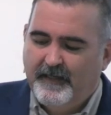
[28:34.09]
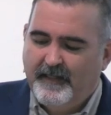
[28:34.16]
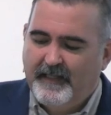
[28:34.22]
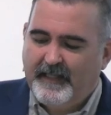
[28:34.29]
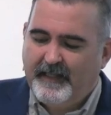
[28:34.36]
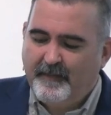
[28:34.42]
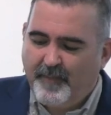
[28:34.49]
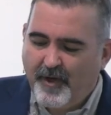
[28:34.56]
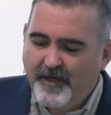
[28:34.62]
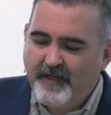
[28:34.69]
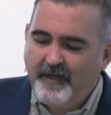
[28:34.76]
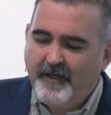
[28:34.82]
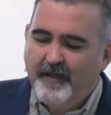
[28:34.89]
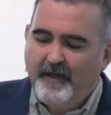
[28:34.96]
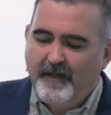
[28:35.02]
that
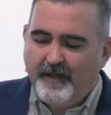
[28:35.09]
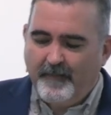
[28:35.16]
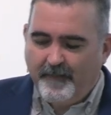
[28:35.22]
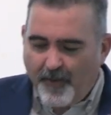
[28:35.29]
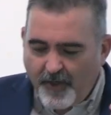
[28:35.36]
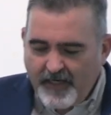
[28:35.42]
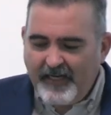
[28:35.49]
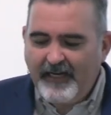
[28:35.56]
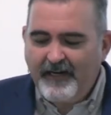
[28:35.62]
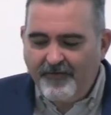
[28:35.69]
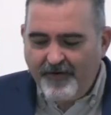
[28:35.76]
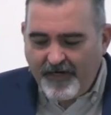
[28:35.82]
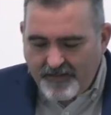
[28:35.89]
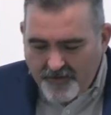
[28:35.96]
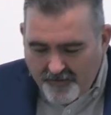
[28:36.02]
the bodily
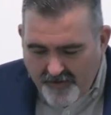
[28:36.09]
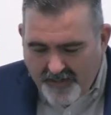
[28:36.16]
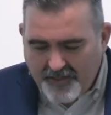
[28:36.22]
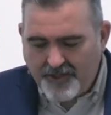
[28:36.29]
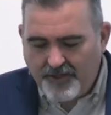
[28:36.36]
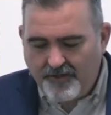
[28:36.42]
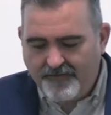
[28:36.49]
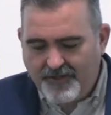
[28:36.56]
resurrection